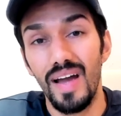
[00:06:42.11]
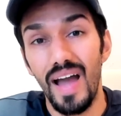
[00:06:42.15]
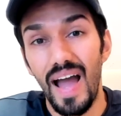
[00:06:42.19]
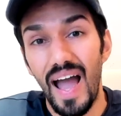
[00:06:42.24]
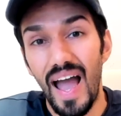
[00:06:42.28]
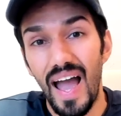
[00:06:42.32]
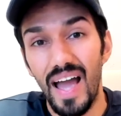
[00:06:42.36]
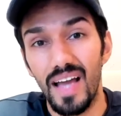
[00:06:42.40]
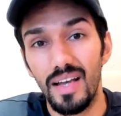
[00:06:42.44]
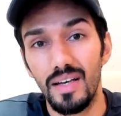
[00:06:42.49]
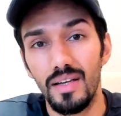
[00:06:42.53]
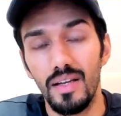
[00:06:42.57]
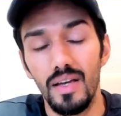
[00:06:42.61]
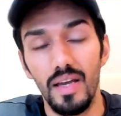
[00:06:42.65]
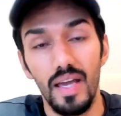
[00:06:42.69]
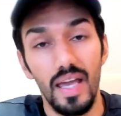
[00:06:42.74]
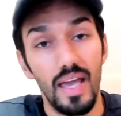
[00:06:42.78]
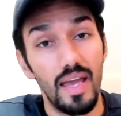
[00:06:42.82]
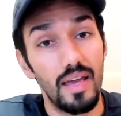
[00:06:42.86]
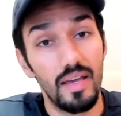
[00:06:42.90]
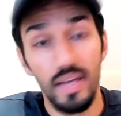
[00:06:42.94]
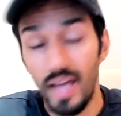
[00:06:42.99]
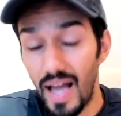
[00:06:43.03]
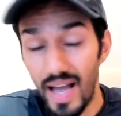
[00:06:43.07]
And
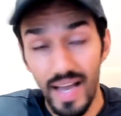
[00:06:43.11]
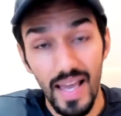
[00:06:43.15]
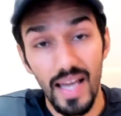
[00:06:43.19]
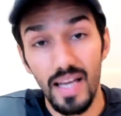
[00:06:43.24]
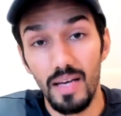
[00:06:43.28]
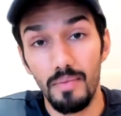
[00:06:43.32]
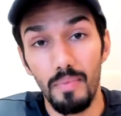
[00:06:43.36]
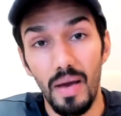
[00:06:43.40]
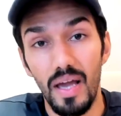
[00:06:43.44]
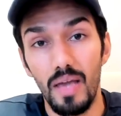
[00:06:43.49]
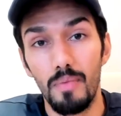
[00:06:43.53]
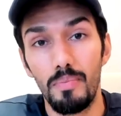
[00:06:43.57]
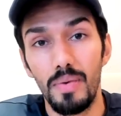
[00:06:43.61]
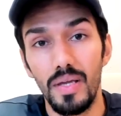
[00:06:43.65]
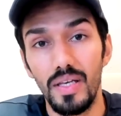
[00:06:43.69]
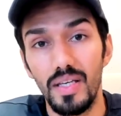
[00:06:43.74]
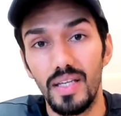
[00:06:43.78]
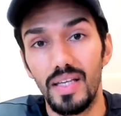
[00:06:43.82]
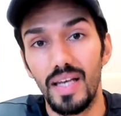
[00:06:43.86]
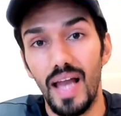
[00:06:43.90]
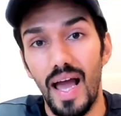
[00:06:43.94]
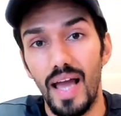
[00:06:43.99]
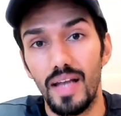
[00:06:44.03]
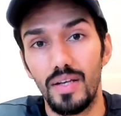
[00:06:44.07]
again, in my
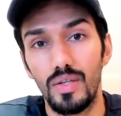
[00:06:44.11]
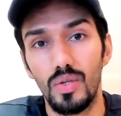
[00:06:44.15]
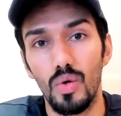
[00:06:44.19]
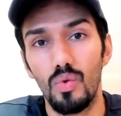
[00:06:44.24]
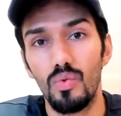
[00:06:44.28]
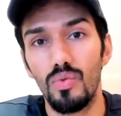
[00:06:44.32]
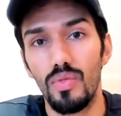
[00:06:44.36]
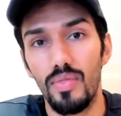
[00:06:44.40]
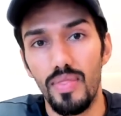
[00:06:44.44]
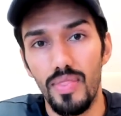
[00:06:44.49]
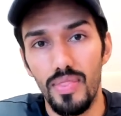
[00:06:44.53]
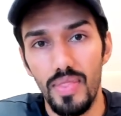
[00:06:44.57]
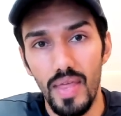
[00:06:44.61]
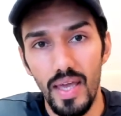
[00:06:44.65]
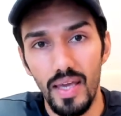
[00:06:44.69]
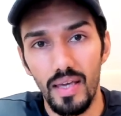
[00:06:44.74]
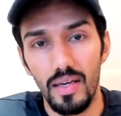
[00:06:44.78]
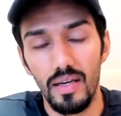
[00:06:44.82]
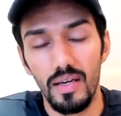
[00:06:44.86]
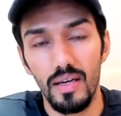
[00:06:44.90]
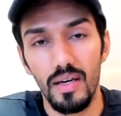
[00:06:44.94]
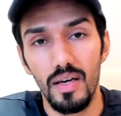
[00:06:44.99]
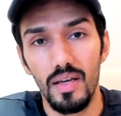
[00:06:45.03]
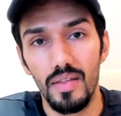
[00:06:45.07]
opinion, I don't
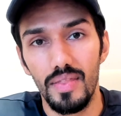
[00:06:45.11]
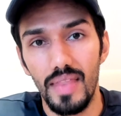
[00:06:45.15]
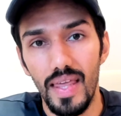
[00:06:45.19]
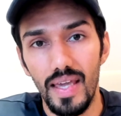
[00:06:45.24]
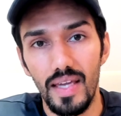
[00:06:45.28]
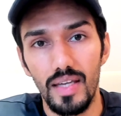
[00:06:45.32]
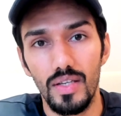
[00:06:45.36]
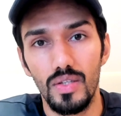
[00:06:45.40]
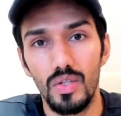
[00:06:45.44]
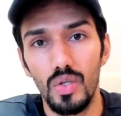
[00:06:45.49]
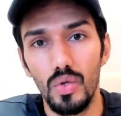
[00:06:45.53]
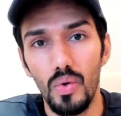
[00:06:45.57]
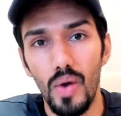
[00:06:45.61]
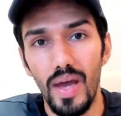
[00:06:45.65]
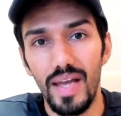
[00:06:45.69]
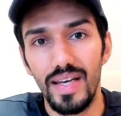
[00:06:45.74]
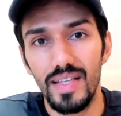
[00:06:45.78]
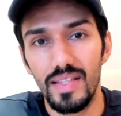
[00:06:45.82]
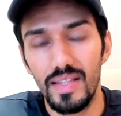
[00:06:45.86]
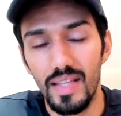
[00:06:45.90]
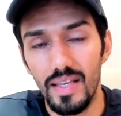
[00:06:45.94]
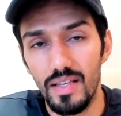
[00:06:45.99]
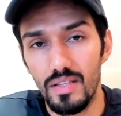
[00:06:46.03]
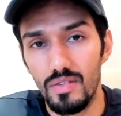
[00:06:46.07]
think they can do
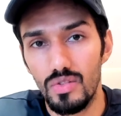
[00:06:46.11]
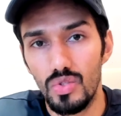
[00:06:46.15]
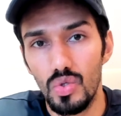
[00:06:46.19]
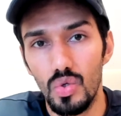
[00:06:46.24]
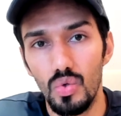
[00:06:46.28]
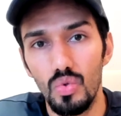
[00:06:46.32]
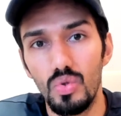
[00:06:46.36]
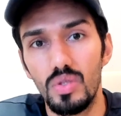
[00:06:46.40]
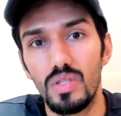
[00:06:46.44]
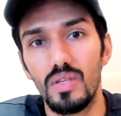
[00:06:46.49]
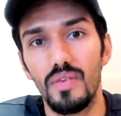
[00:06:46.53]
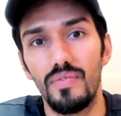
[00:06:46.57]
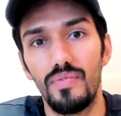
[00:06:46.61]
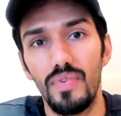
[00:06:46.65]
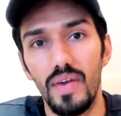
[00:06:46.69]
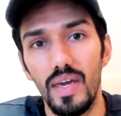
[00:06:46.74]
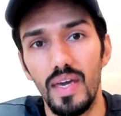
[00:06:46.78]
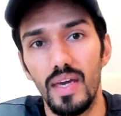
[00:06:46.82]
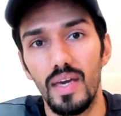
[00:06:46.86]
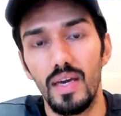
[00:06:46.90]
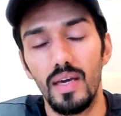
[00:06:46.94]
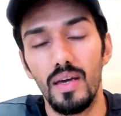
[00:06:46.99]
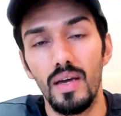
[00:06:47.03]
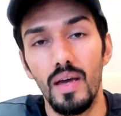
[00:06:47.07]
anything too
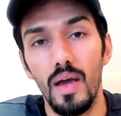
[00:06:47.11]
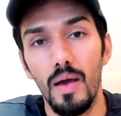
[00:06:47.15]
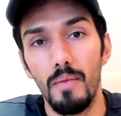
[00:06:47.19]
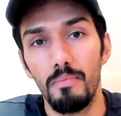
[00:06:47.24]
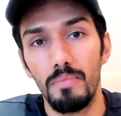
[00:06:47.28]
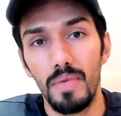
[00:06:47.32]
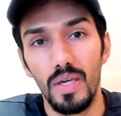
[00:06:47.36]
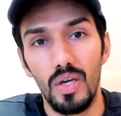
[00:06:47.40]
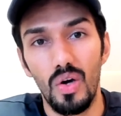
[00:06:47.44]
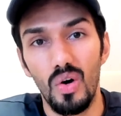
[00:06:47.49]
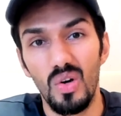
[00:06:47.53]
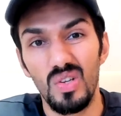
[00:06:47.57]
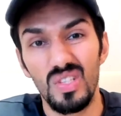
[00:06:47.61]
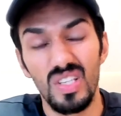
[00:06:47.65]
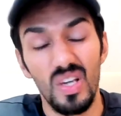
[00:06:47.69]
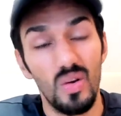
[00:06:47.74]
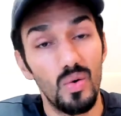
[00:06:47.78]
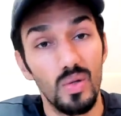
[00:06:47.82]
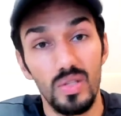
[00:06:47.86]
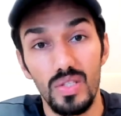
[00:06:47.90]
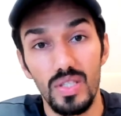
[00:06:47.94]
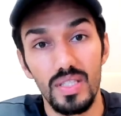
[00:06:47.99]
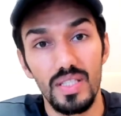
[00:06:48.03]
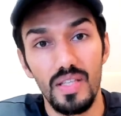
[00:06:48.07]
severe because it
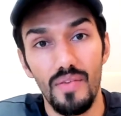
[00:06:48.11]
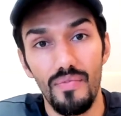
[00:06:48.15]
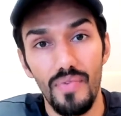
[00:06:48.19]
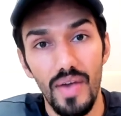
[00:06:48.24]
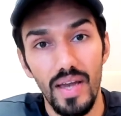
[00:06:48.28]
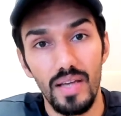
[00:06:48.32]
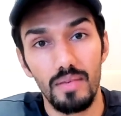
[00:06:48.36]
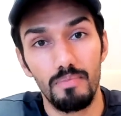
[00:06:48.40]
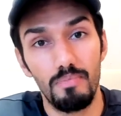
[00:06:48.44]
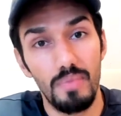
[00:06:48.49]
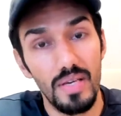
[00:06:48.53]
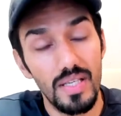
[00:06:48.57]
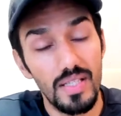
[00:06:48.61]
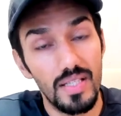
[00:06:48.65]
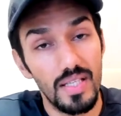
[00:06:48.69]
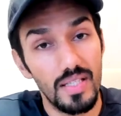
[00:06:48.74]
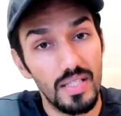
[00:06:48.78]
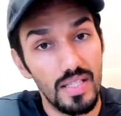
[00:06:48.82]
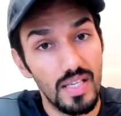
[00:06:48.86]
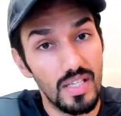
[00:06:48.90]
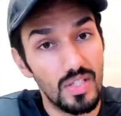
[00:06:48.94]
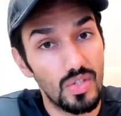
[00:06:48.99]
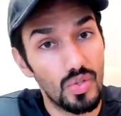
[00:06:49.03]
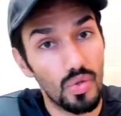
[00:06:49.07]
will just affect
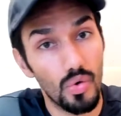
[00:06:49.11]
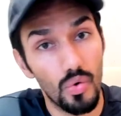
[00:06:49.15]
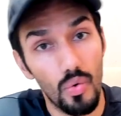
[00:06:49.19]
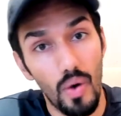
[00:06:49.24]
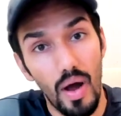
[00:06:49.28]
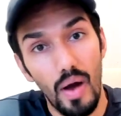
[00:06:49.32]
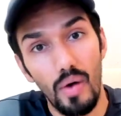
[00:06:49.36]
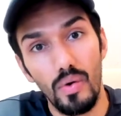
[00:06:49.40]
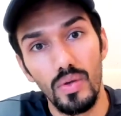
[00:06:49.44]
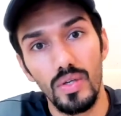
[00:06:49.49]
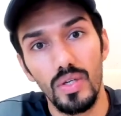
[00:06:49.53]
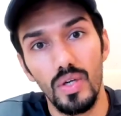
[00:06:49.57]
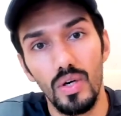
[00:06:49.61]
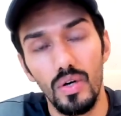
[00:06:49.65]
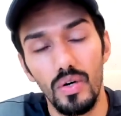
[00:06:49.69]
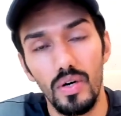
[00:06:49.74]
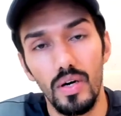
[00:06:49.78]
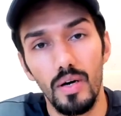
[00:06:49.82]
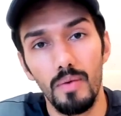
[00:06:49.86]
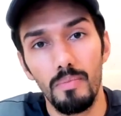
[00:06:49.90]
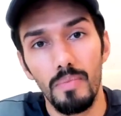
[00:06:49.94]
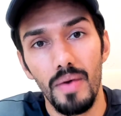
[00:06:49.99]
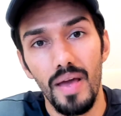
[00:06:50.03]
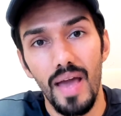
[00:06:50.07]
businesses throughout
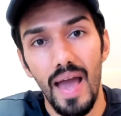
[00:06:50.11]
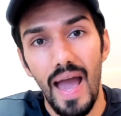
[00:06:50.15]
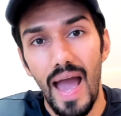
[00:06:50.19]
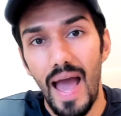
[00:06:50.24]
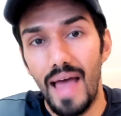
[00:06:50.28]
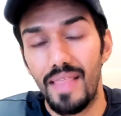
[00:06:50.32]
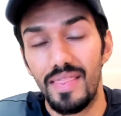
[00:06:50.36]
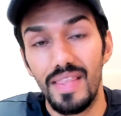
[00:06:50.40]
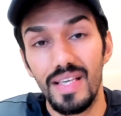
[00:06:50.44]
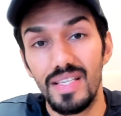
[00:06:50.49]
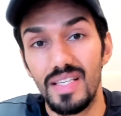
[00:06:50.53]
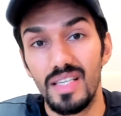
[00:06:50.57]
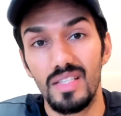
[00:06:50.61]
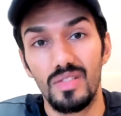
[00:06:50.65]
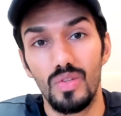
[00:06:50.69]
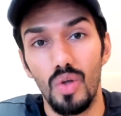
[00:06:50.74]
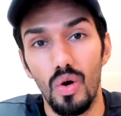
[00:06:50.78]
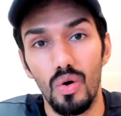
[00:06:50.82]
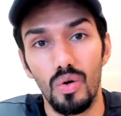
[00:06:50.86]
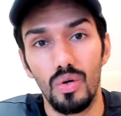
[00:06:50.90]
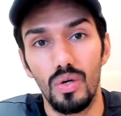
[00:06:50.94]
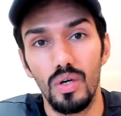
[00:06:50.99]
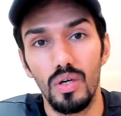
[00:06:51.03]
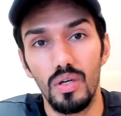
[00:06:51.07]
Europe, and this is
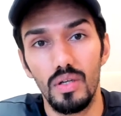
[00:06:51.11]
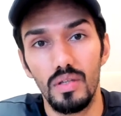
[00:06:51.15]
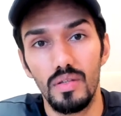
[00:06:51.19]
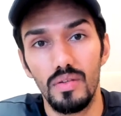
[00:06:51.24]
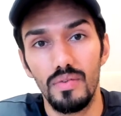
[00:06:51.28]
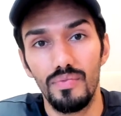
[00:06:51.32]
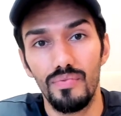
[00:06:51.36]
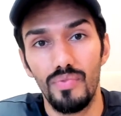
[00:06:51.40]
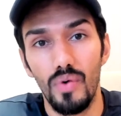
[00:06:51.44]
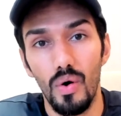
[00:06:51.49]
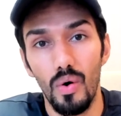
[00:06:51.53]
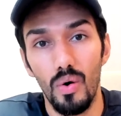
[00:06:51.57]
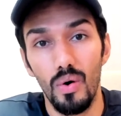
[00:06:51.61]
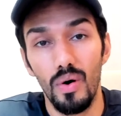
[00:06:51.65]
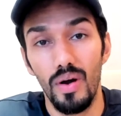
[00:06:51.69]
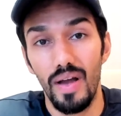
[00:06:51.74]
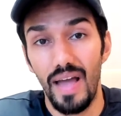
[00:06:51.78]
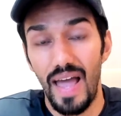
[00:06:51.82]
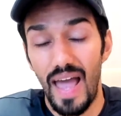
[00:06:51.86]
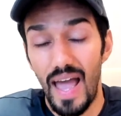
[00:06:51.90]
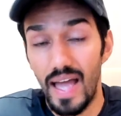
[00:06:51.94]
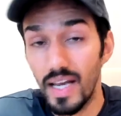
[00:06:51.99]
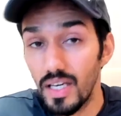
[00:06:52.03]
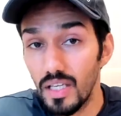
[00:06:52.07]
not good for
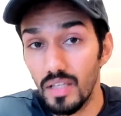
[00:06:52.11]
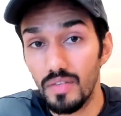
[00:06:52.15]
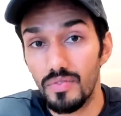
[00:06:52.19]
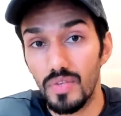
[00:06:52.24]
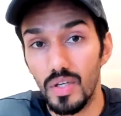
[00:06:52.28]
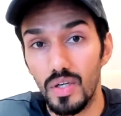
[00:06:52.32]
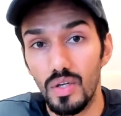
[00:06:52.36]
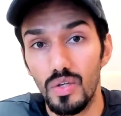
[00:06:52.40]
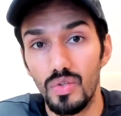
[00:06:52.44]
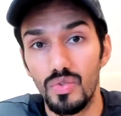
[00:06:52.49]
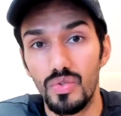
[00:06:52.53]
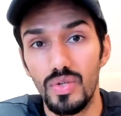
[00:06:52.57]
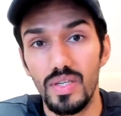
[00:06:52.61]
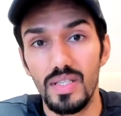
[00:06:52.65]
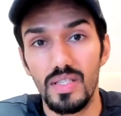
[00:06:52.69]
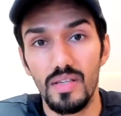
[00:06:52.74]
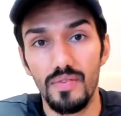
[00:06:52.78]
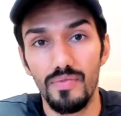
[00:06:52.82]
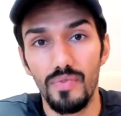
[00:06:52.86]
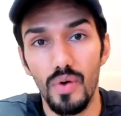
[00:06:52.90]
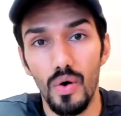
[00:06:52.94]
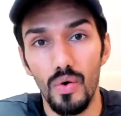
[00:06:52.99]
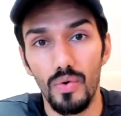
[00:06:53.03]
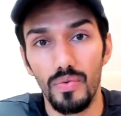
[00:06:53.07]
any of the countries
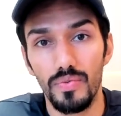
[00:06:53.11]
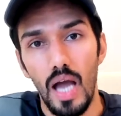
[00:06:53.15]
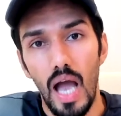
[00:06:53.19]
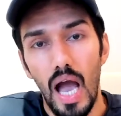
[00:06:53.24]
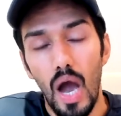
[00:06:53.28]
involved.